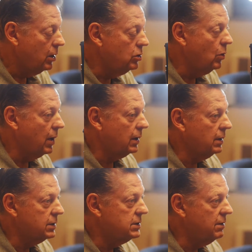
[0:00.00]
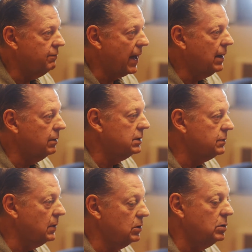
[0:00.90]
You are going to see
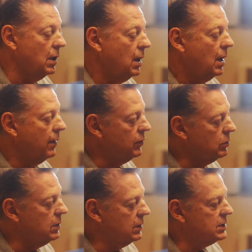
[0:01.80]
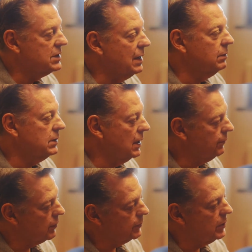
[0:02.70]
violence. If you did the same
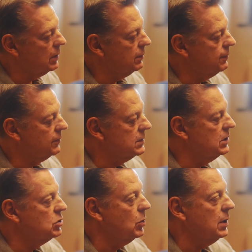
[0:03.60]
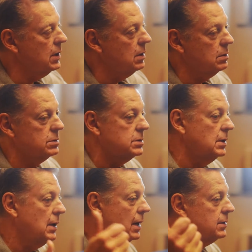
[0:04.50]
thing for a period of 15, 20 years
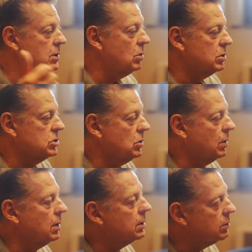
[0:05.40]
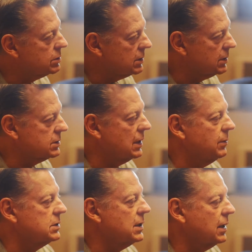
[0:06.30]
on the North Shore, you'd see the
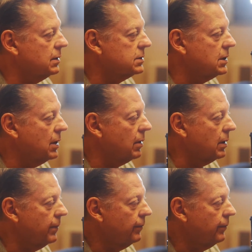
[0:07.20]
same exact scenario.